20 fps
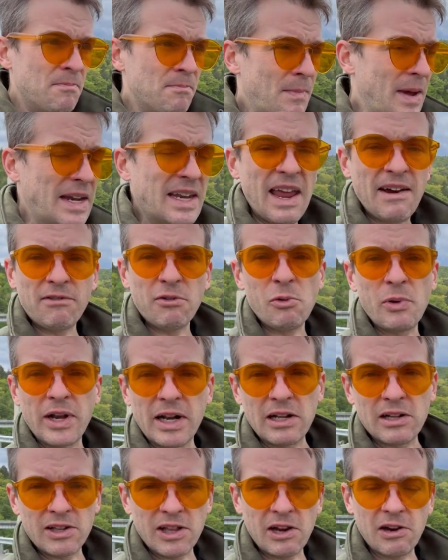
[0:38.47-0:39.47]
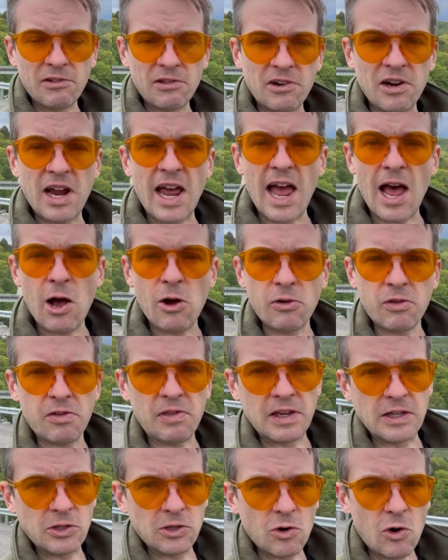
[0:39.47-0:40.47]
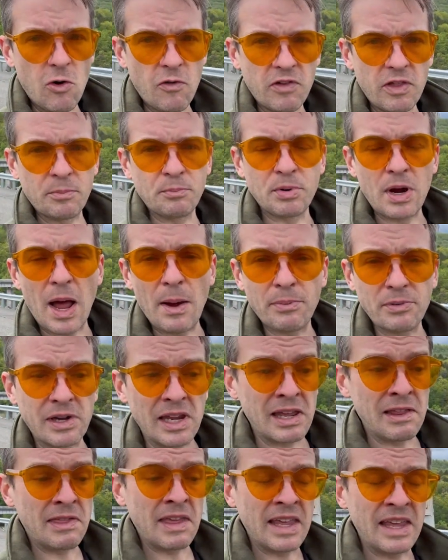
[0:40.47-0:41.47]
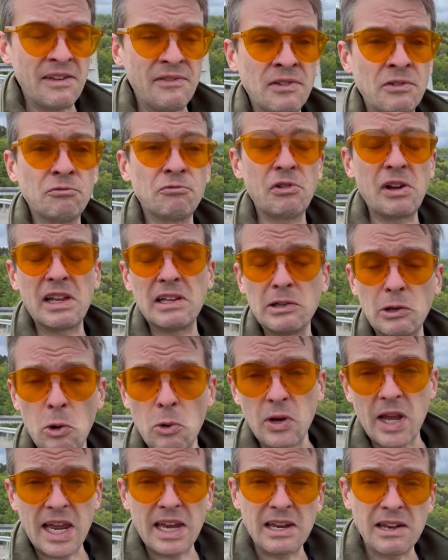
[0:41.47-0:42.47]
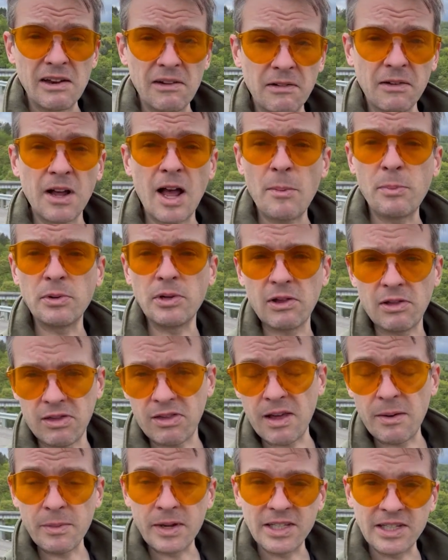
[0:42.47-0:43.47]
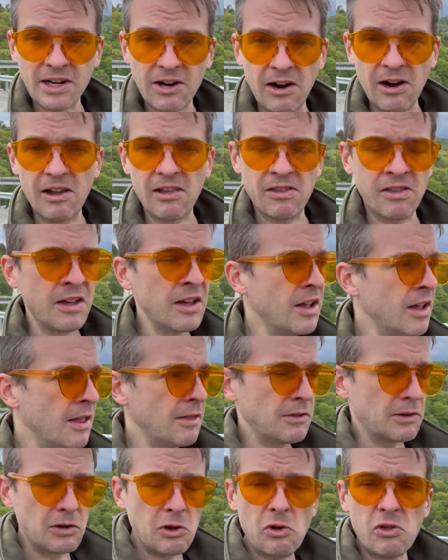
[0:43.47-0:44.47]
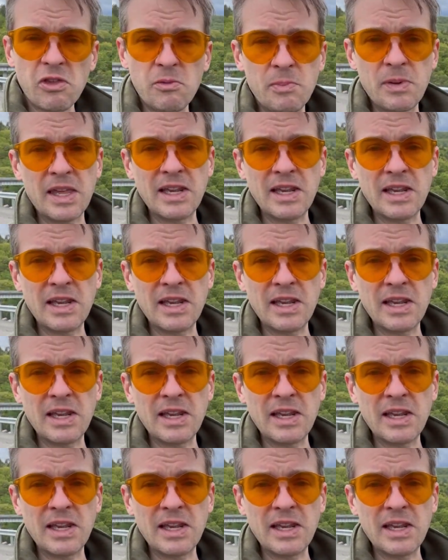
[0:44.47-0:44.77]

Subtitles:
made everyone clear their house, they took over the property, they even relocated a couple of cemeteries. There used to be